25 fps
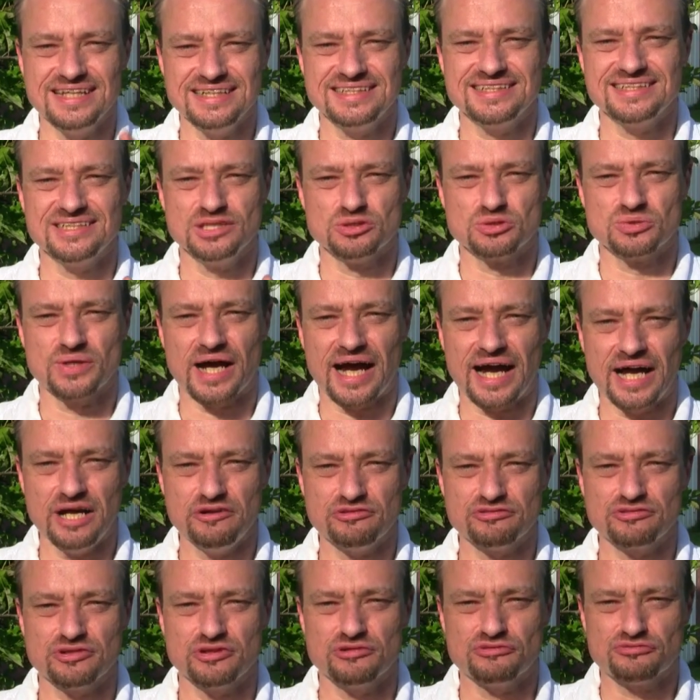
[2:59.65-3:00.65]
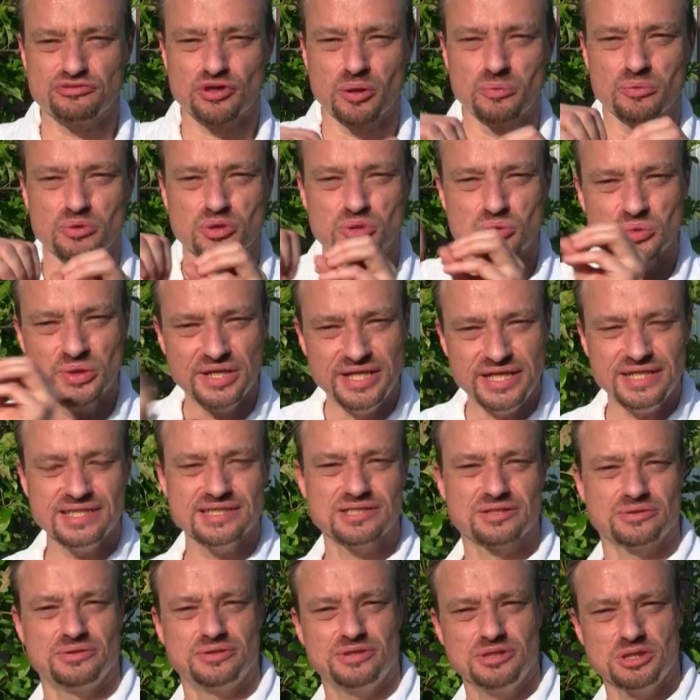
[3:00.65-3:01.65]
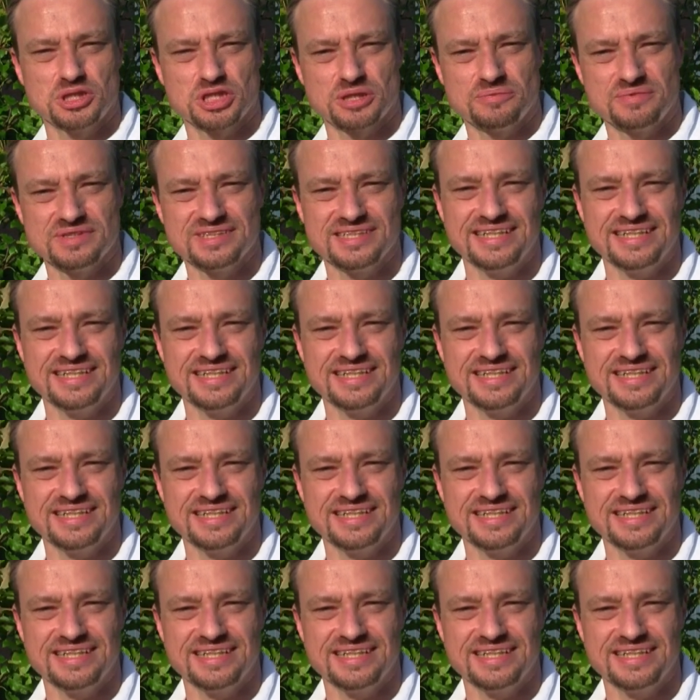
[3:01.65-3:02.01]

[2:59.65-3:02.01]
is derived from research